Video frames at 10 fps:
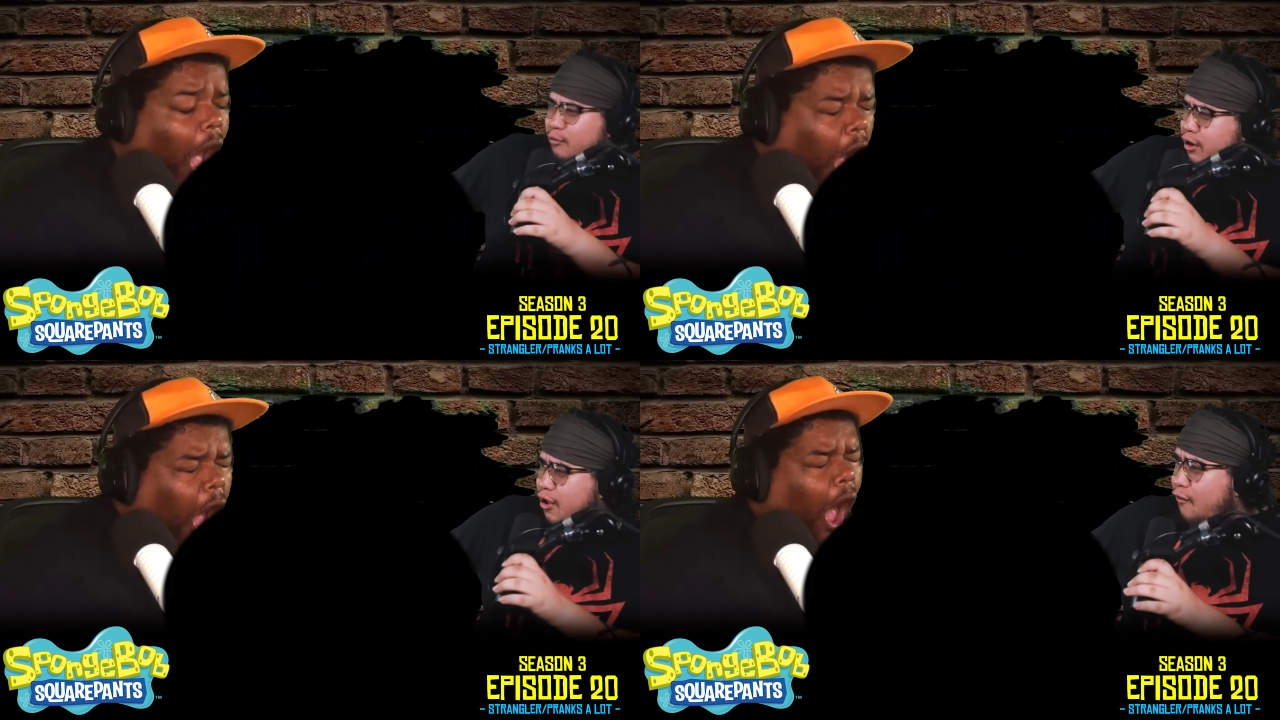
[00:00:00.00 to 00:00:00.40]

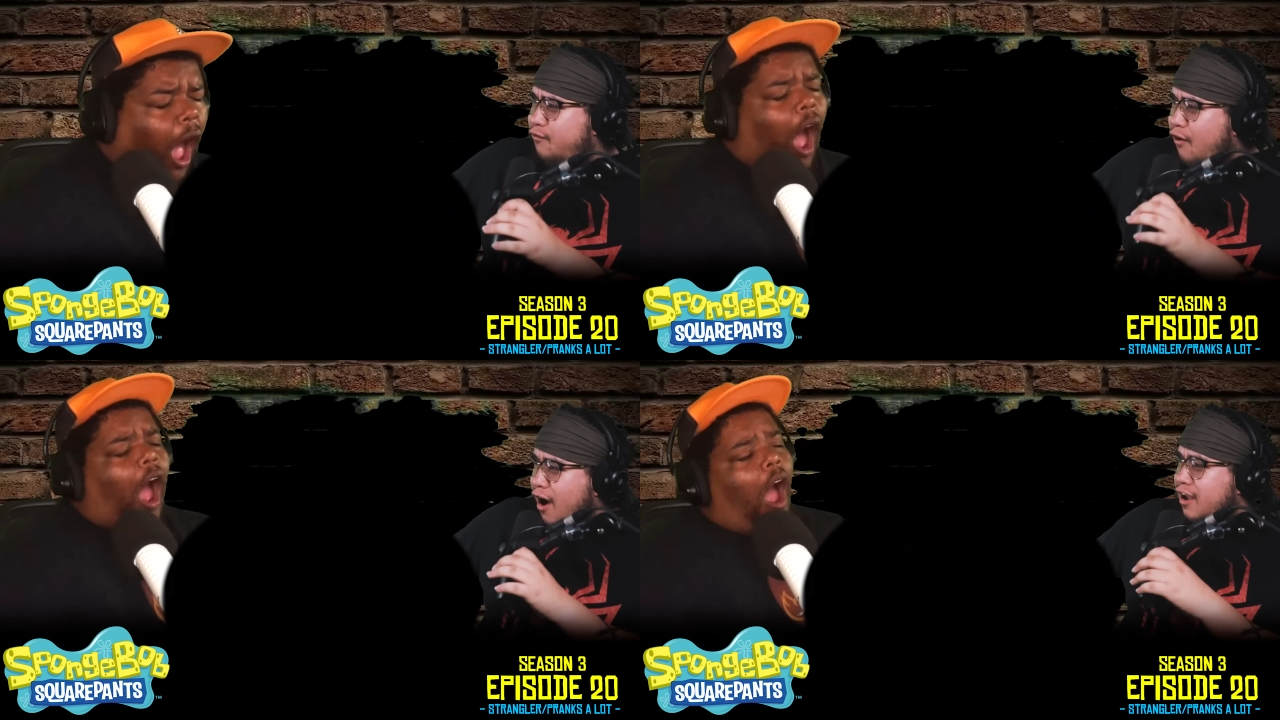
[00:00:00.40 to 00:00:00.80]
Speaker 1: What the
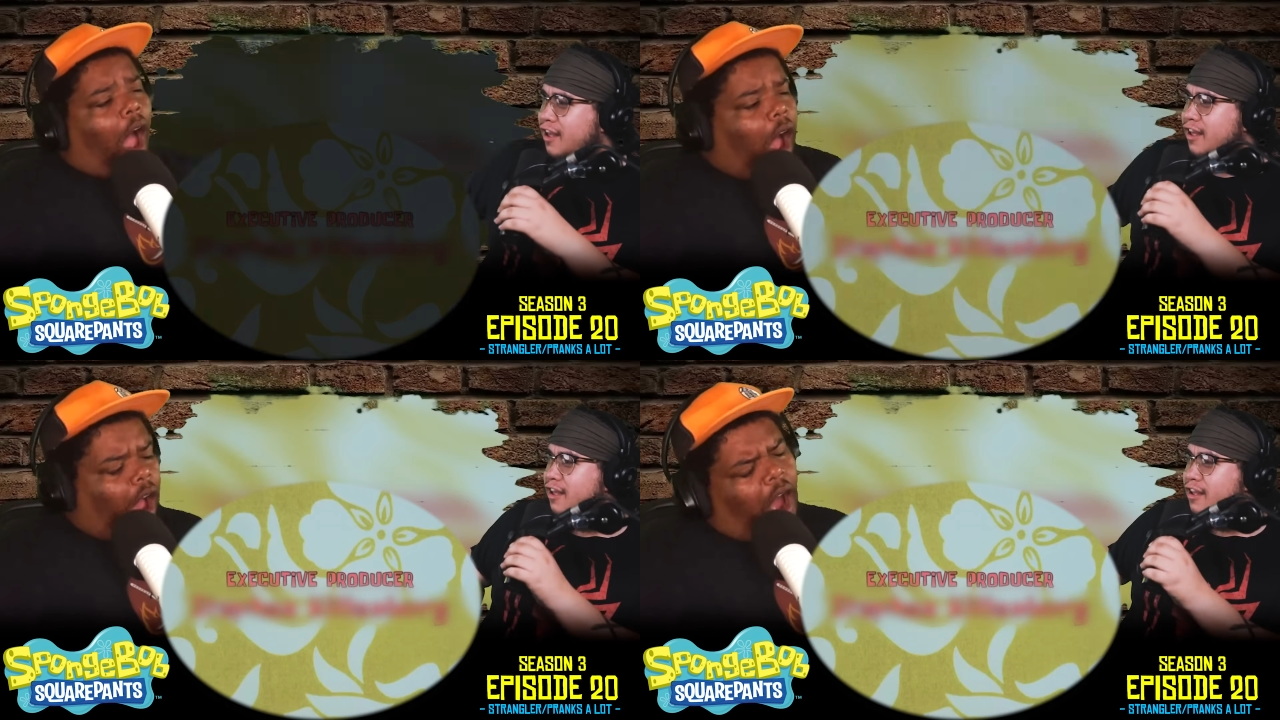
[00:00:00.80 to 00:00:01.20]
fuck?
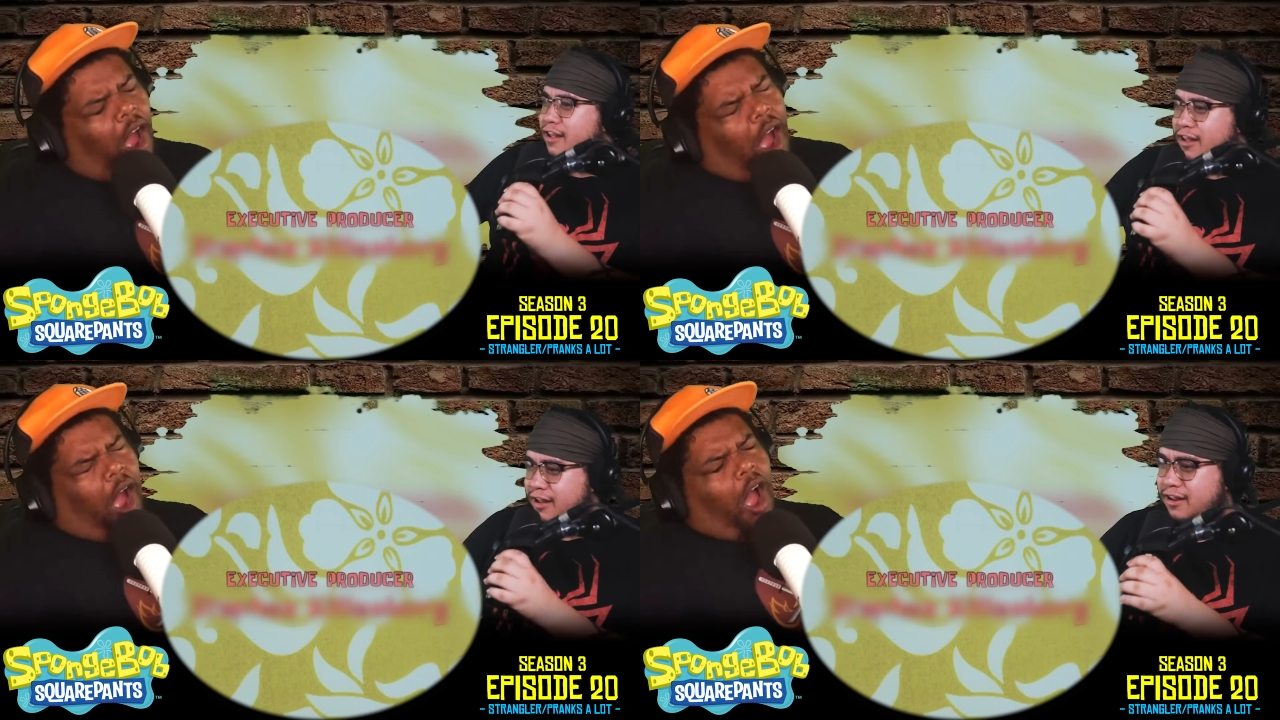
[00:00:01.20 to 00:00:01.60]

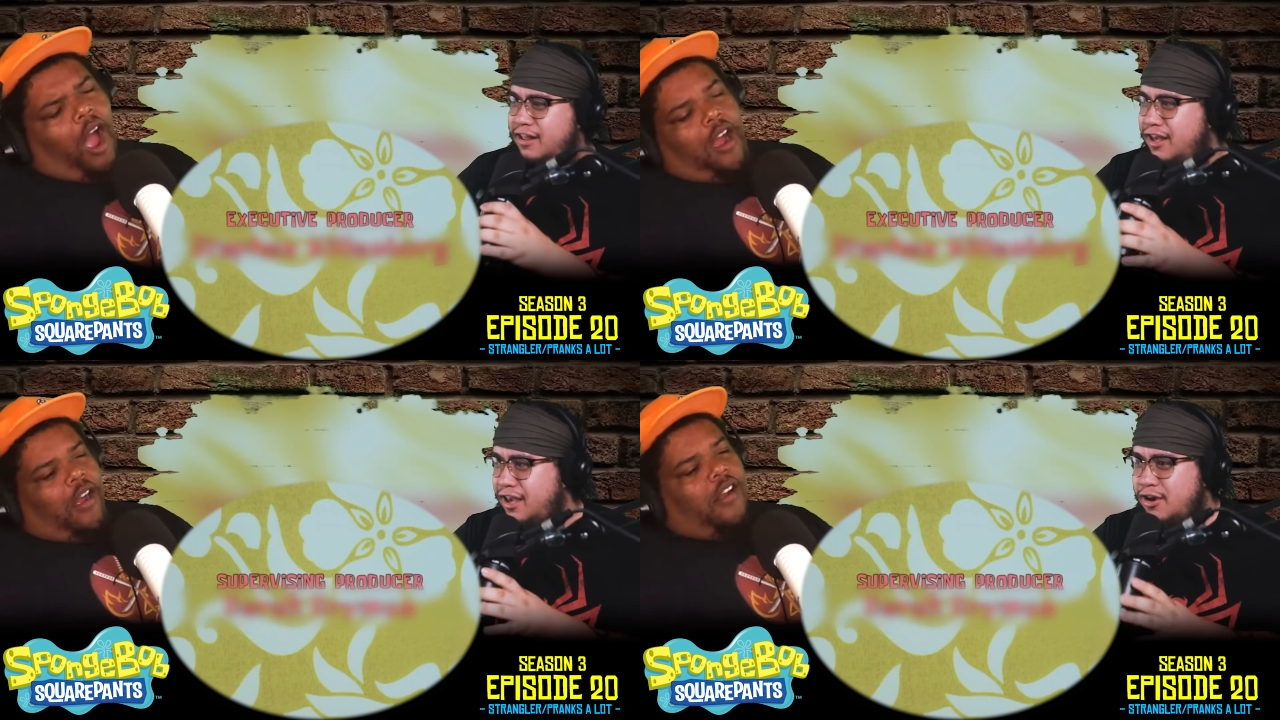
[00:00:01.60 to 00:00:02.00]

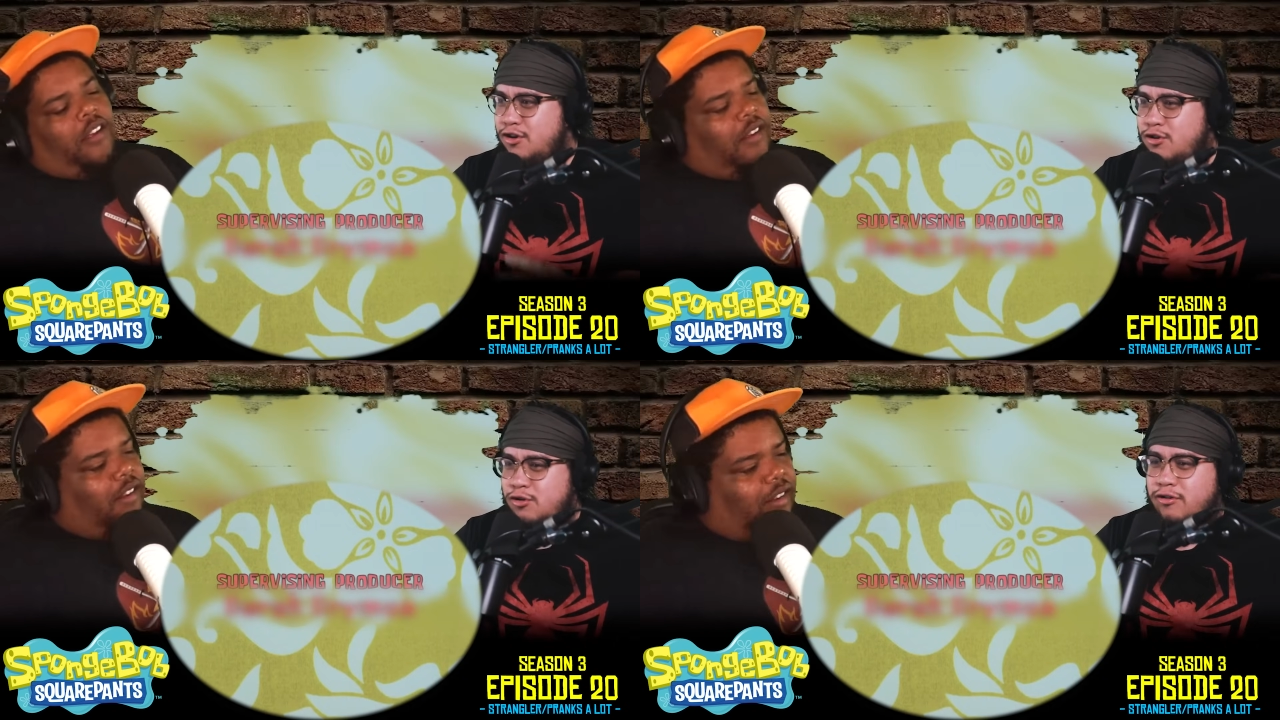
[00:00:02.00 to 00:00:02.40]

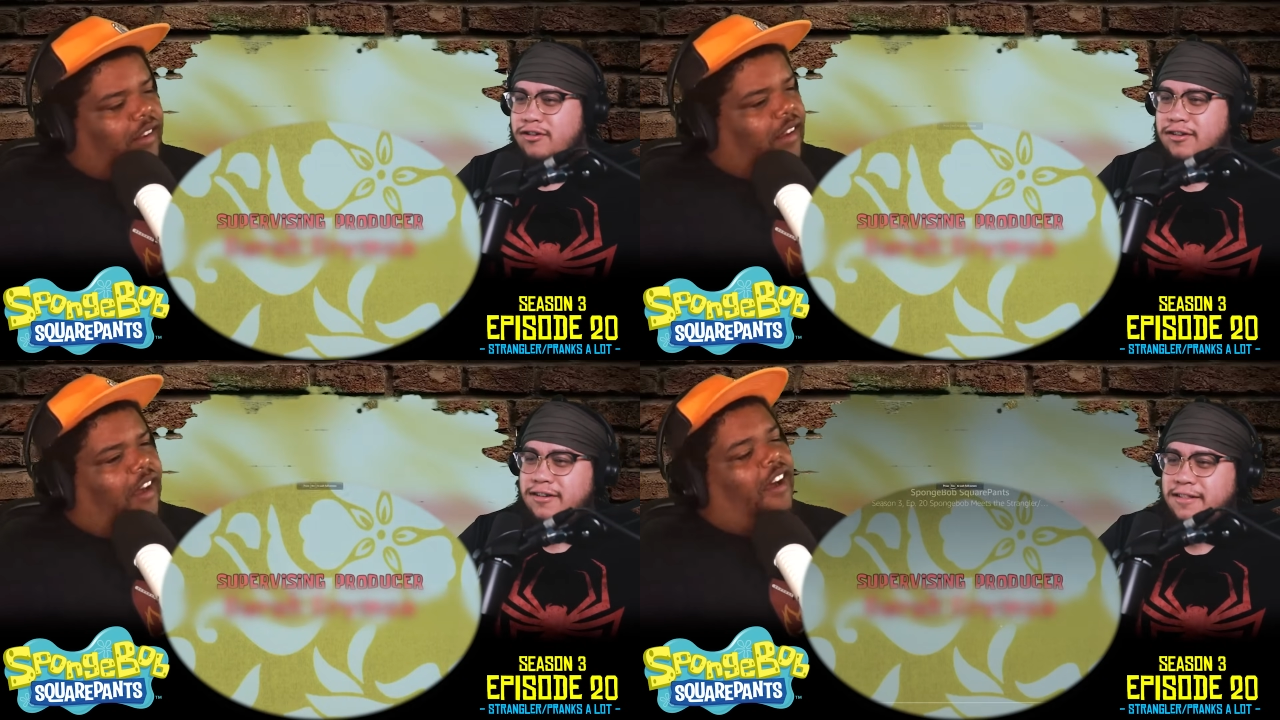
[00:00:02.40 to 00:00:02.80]
Ew.
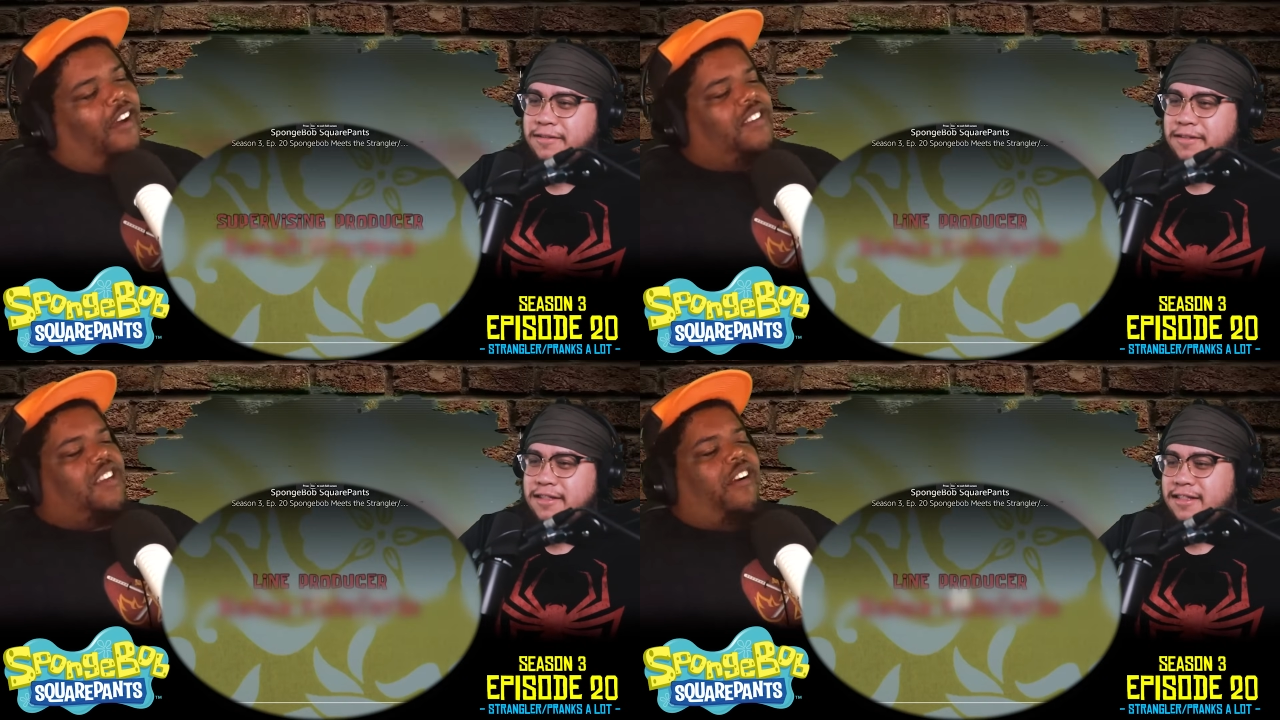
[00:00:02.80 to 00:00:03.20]

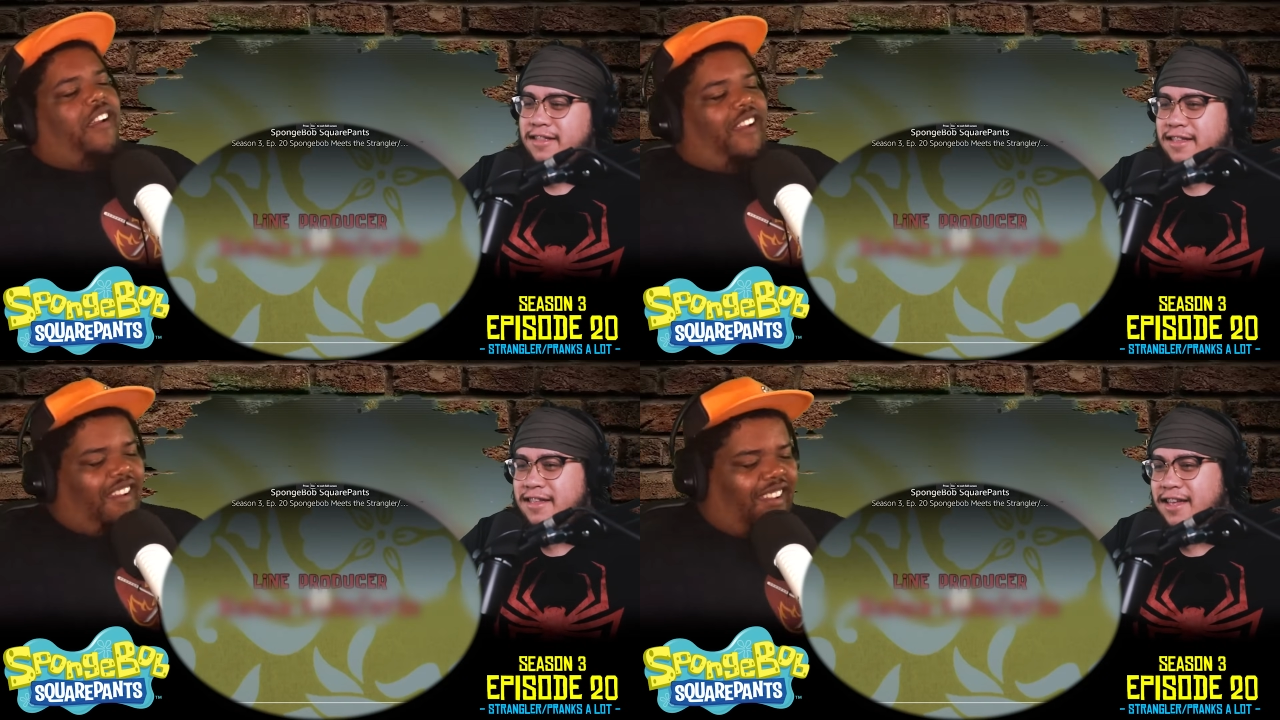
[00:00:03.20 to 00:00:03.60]
Speaker 2: Oh,
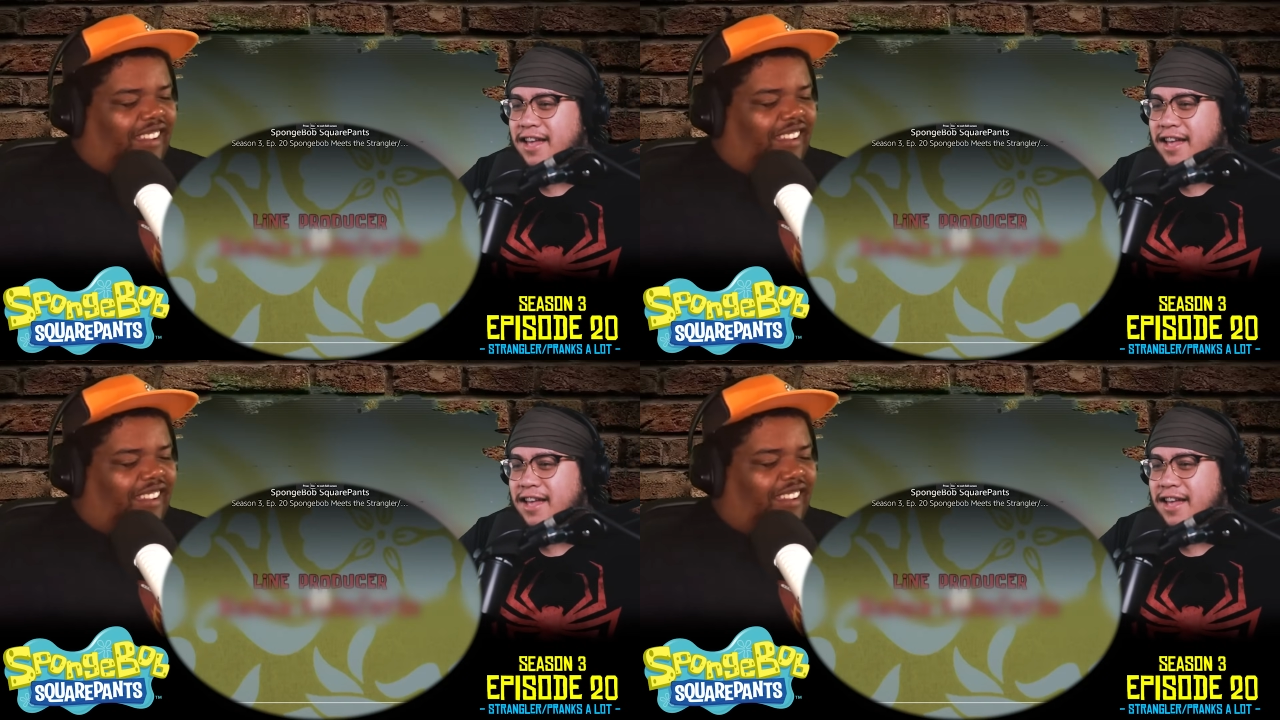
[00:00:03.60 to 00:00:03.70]
sorry.